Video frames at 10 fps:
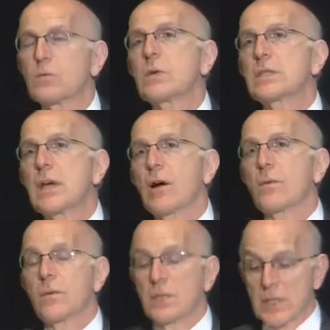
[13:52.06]
we
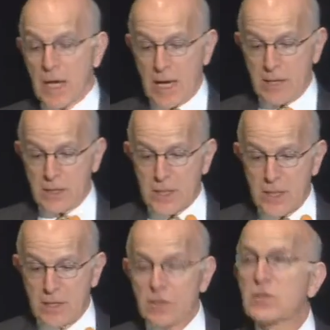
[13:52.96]
start with the science,
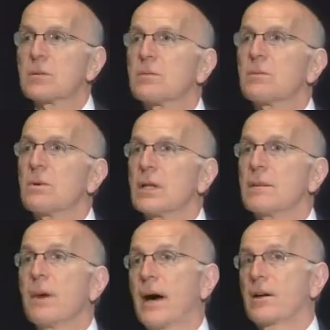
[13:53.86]
and it's
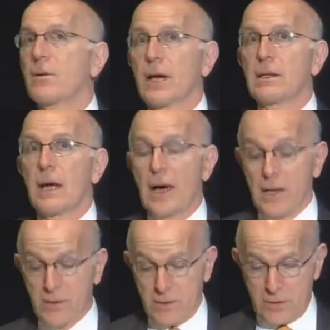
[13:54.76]
really my great
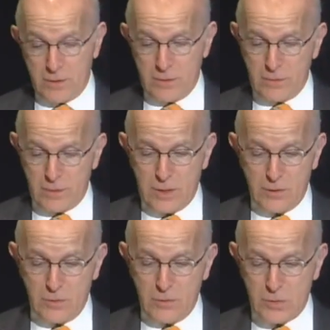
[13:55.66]
honor to
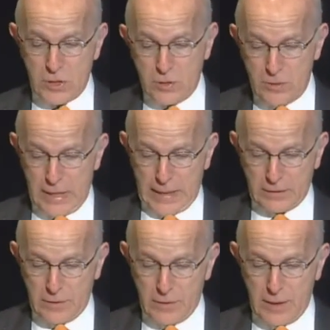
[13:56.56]
introduce to you
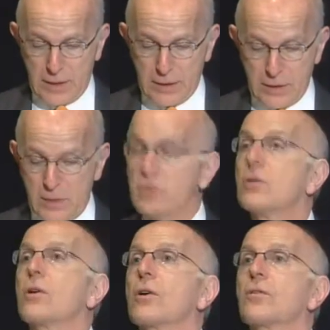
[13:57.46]
Dr. Elliott
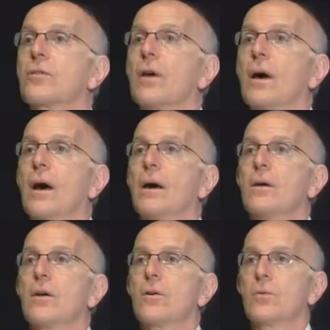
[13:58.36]
Norse, uh,
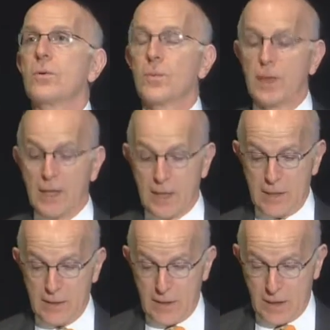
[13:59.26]
who will
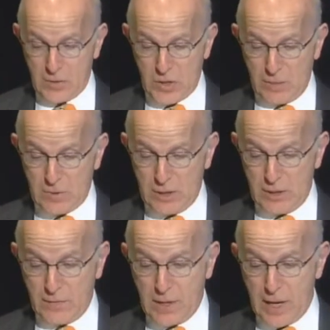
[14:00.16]
begin our
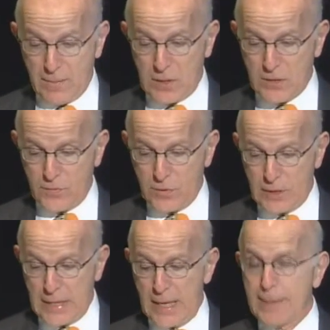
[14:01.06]
substantive comments for
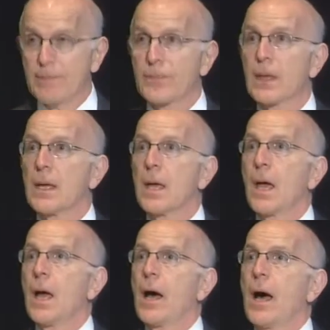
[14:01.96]
today.
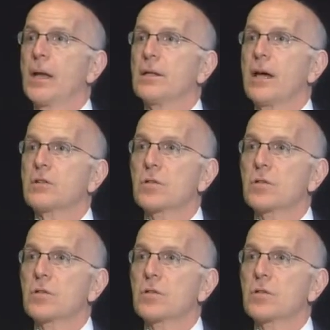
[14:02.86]
Uh, like